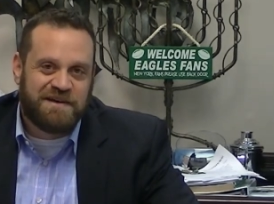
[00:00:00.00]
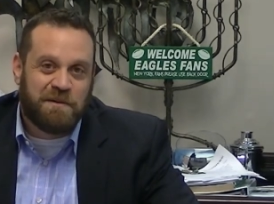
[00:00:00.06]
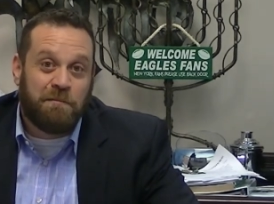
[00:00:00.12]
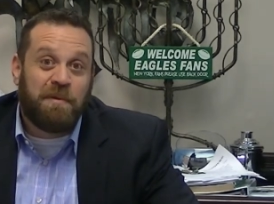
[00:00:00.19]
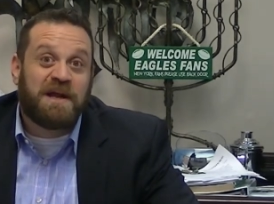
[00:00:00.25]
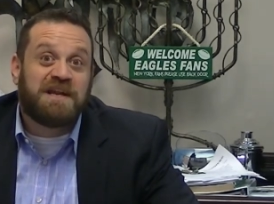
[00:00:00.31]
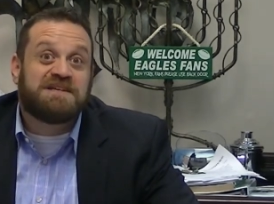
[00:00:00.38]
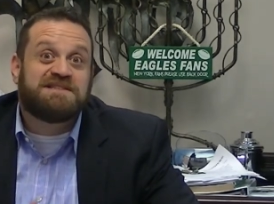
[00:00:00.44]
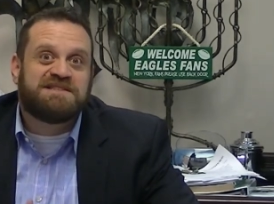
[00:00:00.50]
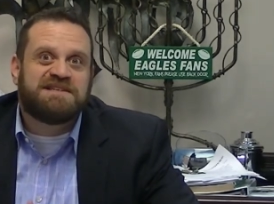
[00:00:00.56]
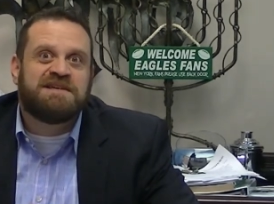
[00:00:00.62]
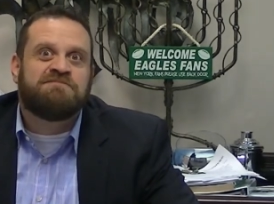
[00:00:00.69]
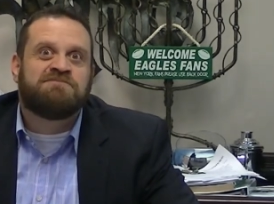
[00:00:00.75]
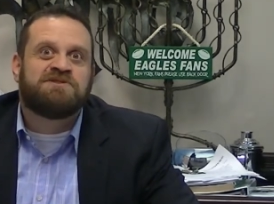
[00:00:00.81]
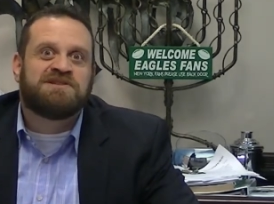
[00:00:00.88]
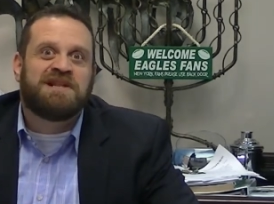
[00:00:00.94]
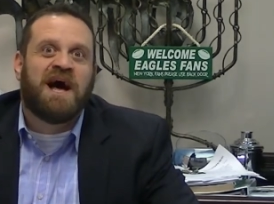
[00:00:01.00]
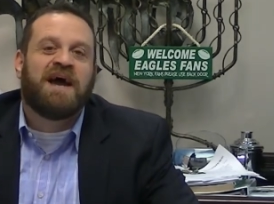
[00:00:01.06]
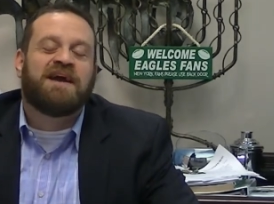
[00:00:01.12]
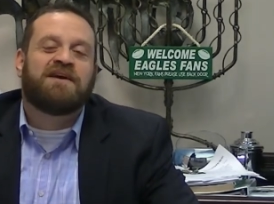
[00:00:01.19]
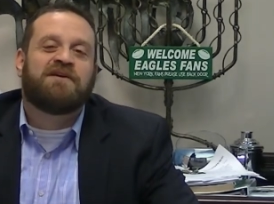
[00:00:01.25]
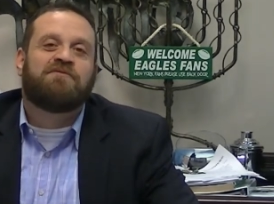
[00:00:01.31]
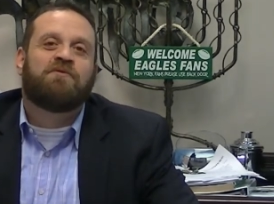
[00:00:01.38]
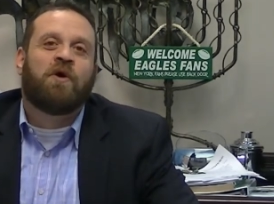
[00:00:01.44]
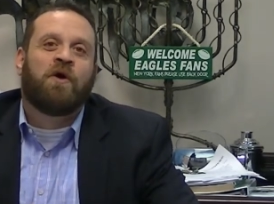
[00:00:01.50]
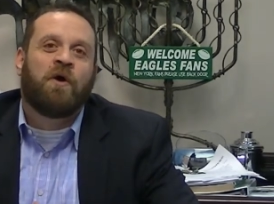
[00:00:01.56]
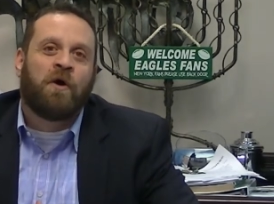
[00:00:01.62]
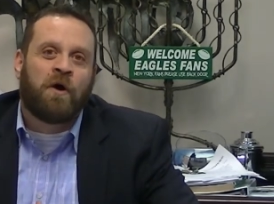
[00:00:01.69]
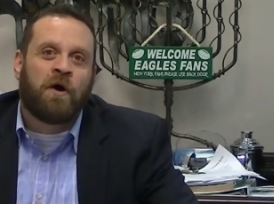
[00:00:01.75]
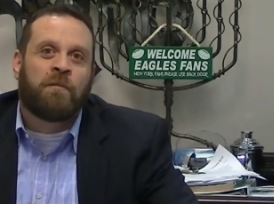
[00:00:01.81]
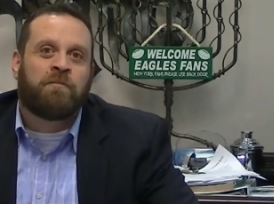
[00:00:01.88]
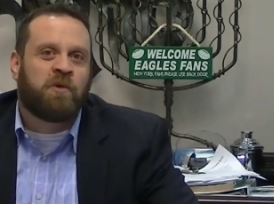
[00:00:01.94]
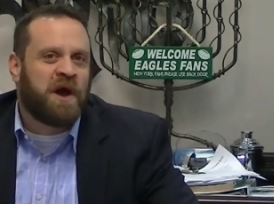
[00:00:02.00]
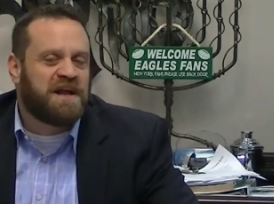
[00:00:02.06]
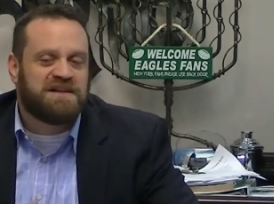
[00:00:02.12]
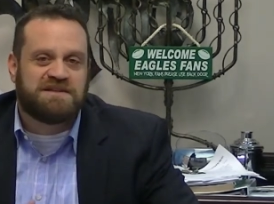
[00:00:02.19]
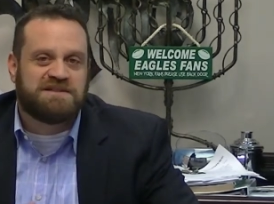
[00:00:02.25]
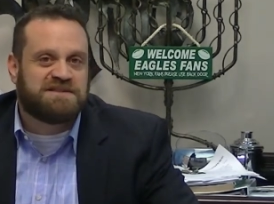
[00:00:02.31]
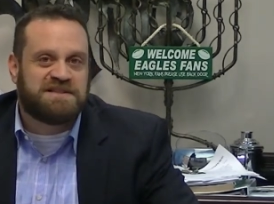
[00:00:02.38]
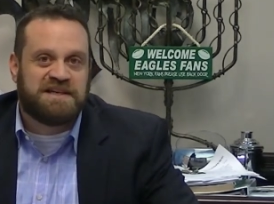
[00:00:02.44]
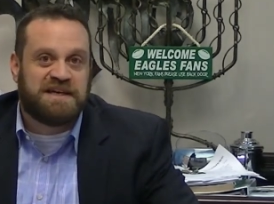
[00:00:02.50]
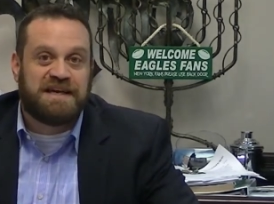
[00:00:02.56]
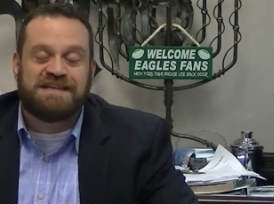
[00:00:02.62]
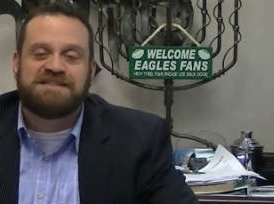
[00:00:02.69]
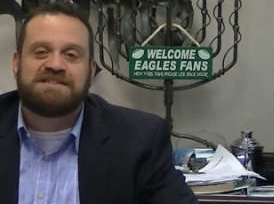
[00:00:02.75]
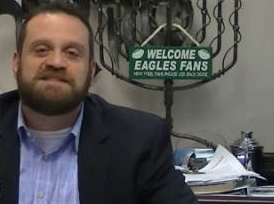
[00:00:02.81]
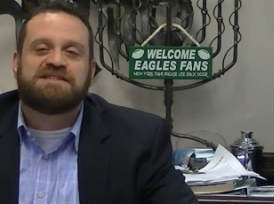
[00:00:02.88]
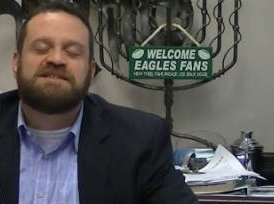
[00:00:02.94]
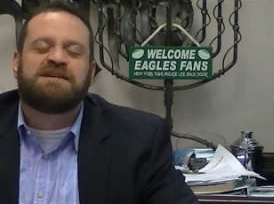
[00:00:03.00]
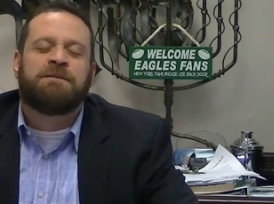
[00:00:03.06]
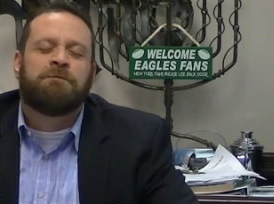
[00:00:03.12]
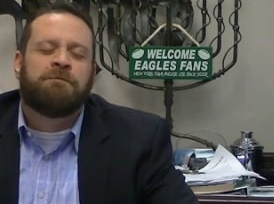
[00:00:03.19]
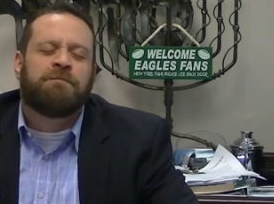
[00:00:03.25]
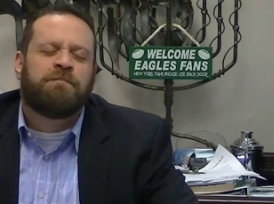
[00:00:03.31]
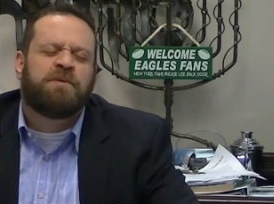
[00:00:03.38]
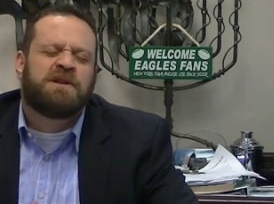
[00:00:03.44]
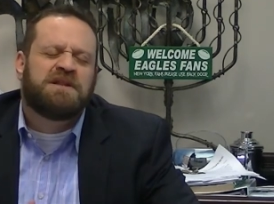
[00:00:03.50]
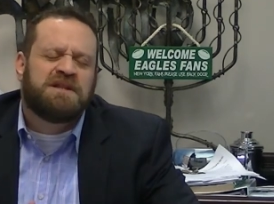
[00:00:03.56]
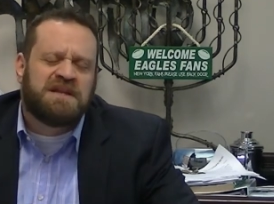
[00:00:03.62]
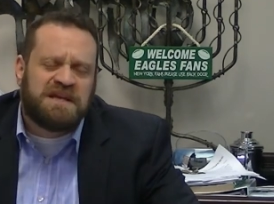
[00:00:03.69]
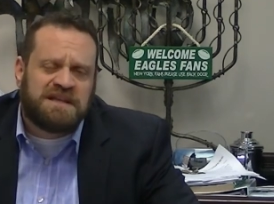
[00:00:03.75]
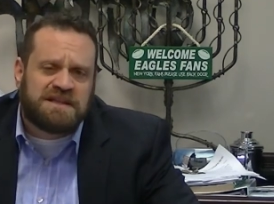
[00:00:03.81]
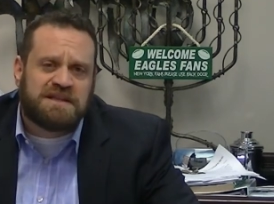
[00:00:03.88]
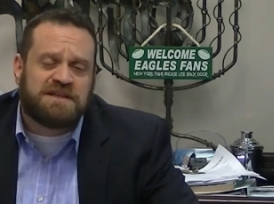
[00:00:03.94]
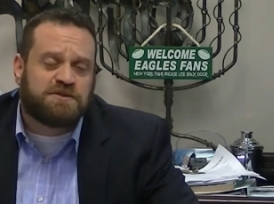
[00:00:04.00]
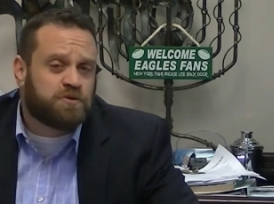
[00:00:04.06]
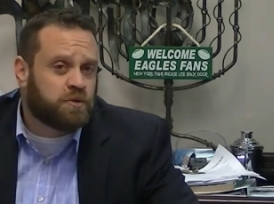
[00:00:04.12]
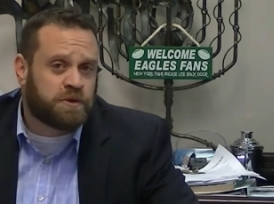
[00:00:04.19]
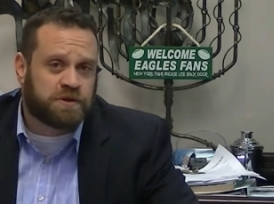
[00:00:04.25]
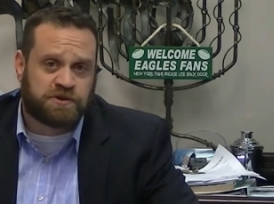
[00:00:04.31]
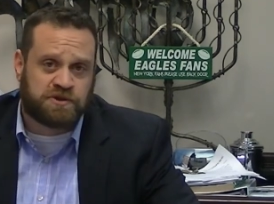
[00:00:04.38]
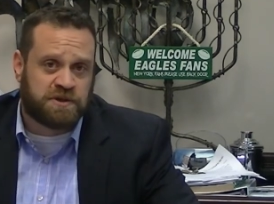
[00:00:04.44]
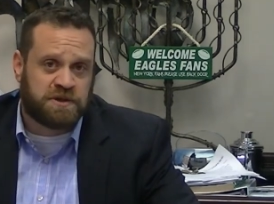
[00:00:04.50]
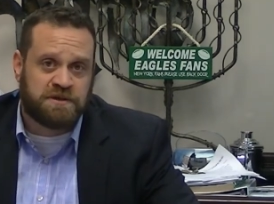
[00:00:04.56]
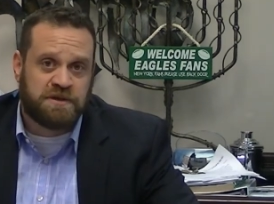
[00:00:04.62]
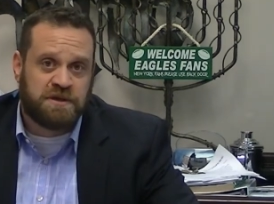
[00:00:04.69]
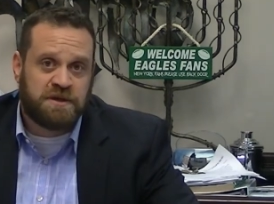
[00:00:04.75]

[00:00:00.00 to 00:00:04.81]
But it seems like her pregnancy is completely tortured.